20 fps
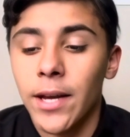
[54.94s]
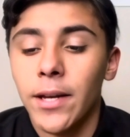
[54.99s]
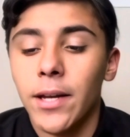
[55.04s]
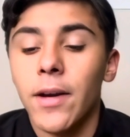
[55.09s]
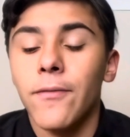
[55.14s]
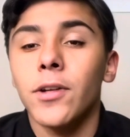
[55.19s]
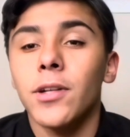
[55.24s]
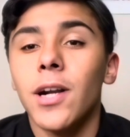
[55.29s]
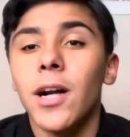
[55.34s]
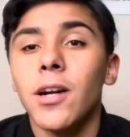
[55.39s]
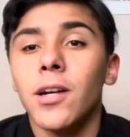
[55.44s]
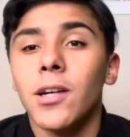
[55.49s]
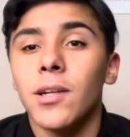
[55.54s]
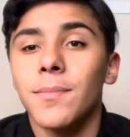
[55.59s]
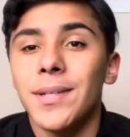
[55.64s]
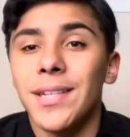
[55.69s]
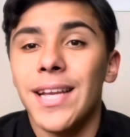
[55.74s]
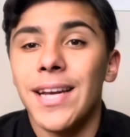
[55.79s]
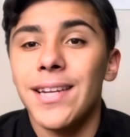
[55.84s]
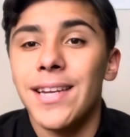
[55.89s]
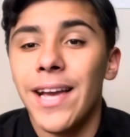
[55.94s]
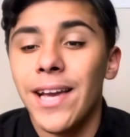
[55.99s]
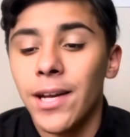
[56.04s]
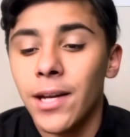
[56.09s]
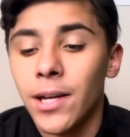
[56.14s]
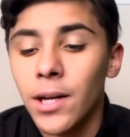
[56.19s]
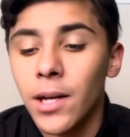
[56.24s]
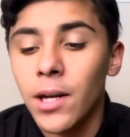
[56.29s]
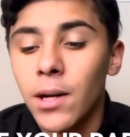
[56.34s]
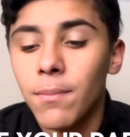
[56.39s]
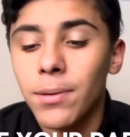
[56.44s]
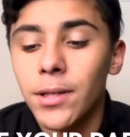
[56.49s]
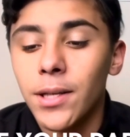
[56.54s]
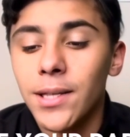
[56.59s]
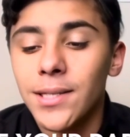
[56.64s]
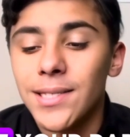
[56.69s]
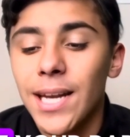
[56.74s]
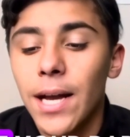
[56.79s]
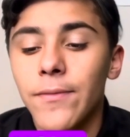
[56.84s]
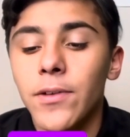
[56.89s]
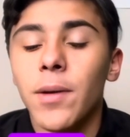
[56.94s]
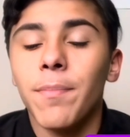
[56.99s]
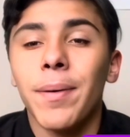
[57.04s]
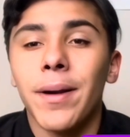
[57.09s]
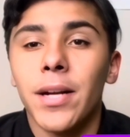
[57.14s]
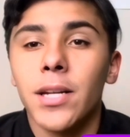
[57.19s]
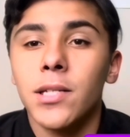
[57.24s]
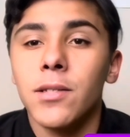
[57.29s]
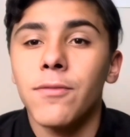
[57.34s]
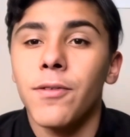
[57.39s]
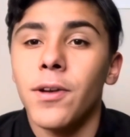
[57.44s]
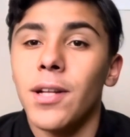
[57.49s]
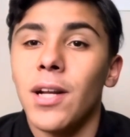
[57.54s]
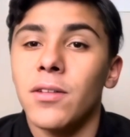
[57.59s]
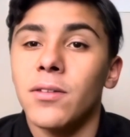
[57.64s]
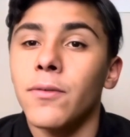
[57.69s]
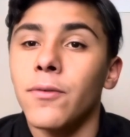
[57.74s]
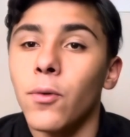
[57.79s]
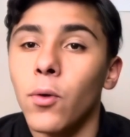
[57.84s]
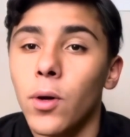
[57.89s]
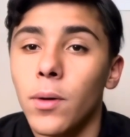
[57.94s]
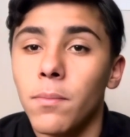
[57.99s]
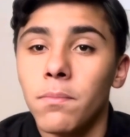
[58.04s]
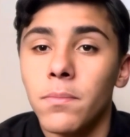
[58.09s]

If you're not coming that day, please have your parents fill out the form.